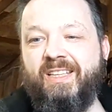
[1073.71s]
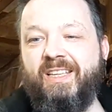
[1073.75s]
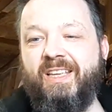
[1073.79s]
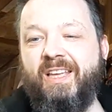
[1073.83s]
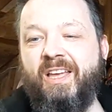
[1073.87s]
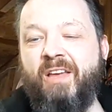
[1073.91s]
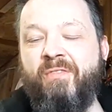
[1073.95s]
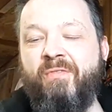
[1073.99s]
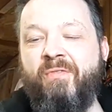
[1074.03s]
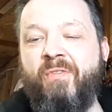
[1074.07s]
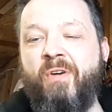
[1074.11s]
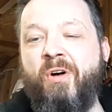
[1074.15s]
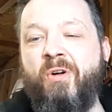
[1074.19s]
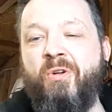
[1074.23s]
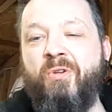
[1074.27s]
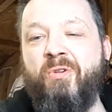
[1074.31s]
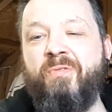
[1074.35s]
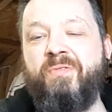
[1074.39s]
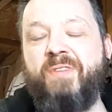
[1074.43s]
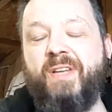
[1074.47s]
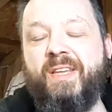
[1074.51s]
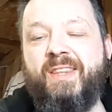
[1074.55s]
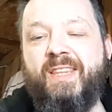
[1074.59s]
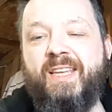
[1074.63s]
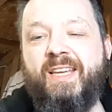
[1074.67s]

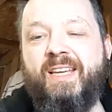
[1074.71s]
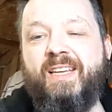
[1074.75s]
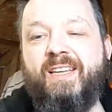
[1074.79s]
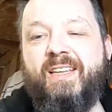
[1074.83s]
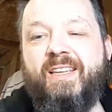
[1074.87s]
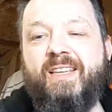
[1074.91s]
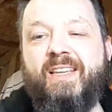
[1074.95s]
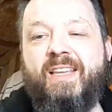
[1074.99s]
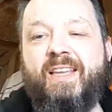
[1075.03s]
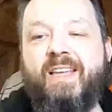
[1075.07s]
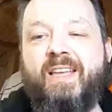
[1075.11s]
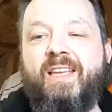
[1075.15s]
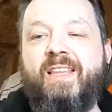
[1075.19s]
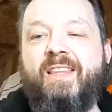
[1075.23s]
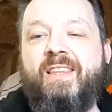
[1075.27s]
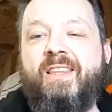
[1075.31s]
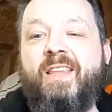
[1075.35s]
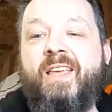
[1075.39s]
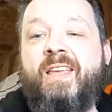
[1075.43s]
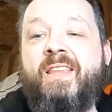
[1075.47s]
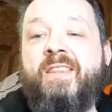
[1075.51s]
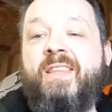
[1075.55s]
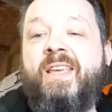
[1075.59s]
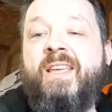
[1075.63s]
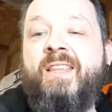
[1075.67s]
evolved. I think
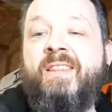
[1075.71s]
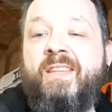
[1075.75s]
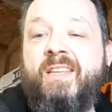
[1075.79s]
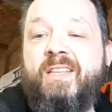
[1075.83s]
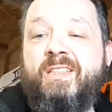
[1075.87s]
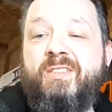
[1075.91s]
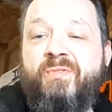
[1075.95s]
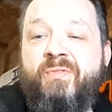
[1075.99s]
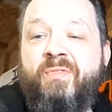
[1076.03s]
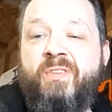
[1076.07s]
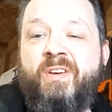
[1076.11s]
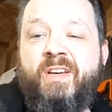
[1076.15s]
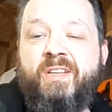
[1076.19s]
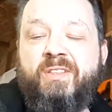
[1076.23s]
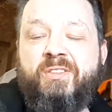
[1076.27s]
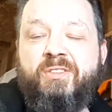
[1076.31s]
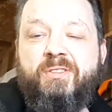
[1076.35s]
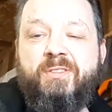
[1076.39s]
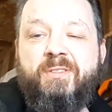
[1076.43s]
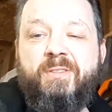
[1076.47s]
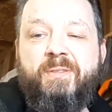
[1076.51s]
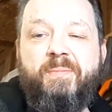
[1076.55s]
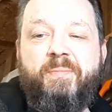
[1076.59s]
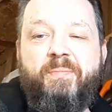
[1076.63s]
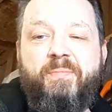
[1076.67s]
in this
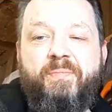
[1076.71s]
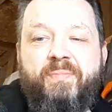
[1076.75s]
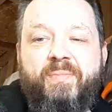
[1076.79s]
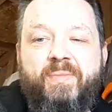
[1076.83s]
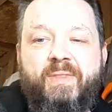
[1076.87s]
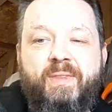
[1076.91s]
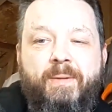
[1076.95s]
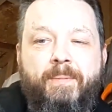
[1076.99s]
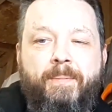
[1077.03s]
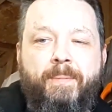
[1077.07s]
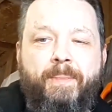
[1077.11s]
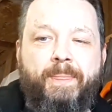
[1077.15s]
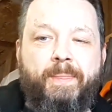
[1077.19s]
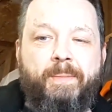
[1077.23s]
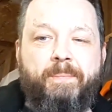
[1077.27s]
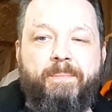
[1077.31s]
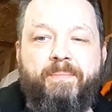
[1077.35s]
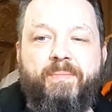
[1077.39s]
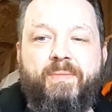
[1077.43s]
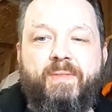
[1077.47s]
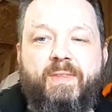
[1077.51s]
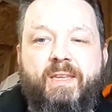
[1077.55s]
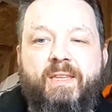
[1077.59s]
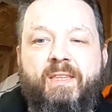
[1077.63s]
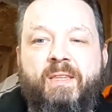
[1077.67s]
version,
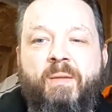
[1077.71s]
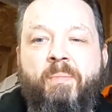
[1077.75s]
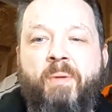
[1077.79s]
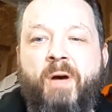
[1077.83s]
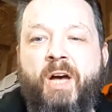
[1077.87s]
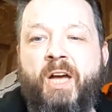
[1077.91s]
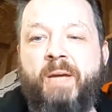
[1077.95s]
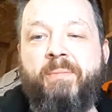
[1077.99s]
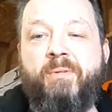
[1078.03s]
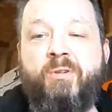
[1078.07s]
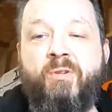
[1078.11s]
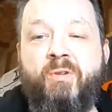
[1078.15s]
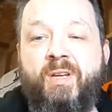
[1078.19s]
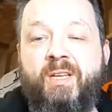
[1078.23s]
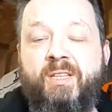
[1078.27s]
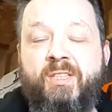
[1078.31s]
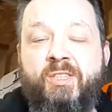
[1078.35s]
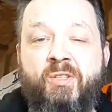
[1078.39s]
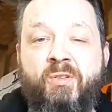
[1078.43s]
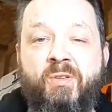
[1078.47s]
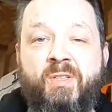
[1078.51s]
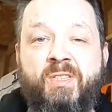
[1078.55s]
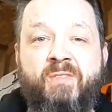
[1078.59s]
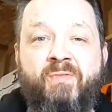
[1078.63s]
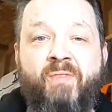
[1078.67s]
the pipe
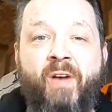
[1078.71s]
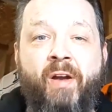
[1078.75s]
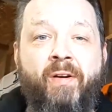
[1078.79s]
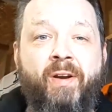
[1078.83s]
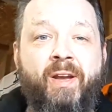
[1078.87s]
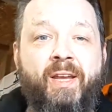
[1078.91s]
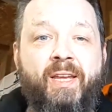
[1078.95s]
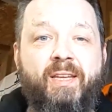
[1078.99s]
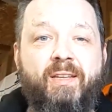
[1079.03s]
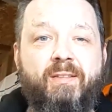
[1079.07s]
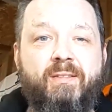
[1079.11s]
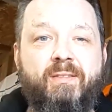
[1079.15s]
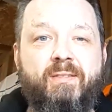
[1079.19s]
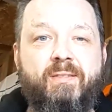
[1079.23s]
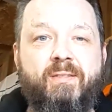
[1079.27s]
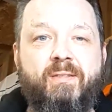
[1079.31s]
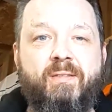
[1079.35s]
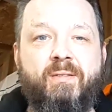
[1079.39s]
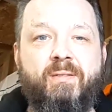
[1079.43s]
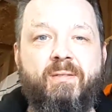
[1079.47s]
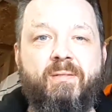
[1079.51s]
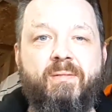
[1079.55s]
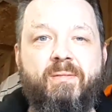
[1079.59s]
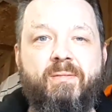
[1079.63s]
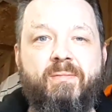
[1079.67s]
creature is very
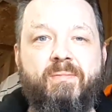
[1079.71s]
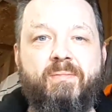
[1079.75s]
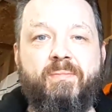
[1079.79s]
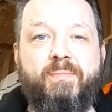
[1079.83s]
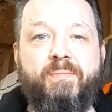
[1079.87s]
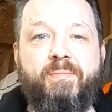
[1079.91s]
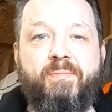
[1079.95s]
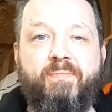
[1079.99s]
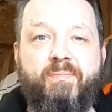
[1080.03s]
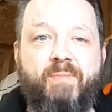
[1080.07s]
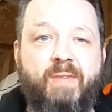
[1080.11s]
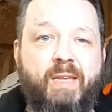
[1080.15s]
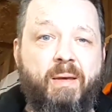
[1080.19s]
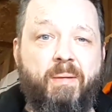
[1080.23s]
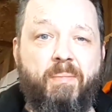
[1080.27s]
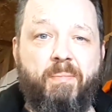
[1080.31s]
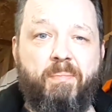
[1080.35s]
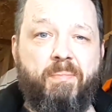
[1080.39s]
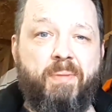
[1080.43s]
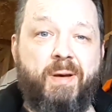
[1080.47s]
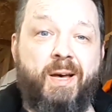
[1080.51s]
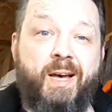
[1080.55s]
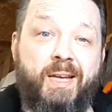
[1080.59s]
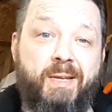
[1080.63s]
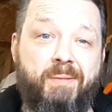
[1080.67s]

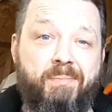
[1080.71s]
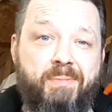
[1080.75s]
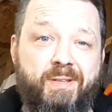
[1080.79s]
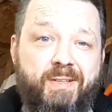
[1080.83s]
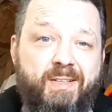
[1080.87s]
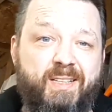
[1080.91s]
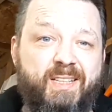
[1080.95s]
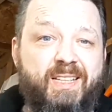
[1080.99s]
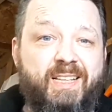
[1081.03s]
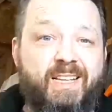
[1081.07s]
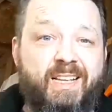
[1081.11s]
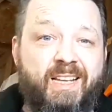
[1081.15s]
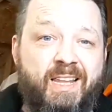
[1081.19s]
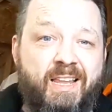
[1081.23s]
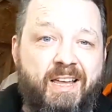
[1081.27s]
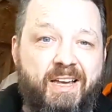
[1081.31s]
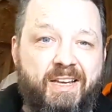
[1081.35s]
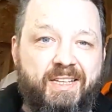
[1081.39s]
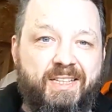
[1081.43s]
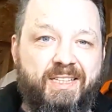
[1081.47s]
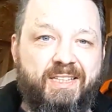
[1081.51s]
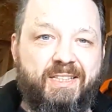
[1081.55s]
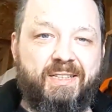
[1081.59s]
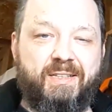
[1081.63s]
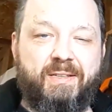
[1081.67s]

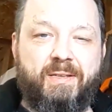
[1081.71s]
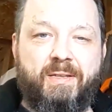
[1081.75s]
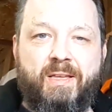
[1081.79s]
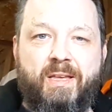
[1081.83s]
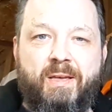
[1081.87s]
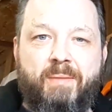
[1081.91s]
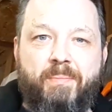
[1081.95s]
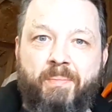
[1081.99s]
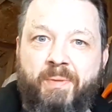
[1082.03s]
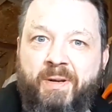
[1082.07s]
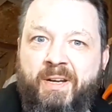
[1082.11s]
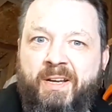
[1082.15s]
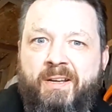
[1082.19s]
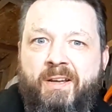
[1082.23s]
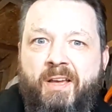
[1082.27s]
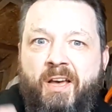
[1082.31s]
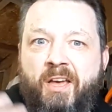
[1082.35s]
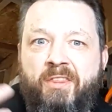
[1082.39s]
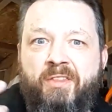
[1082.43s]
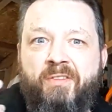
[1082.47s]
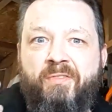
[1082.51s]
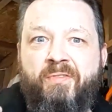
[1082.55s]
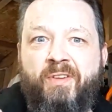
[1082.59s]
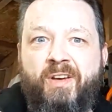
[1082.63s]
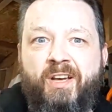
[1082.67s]
pipe-like. But in
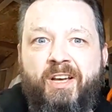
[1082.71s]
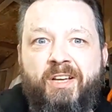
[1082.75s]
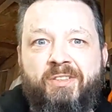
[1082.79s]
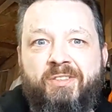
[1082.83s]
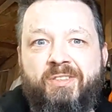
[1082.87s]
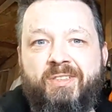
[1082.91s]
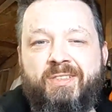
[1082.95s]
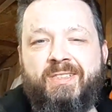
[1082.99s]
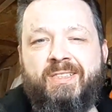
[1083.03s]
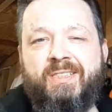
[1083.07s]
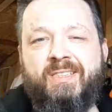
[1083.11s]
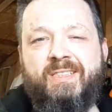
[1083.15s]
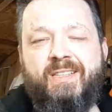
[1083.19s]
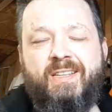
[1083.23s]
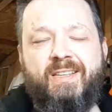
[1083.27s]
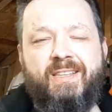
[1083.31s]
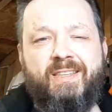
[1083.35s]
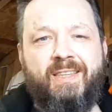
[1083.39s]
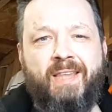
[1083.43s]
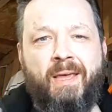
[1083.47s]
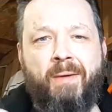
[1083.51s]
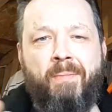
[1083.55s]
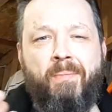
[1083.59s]
other versions, they're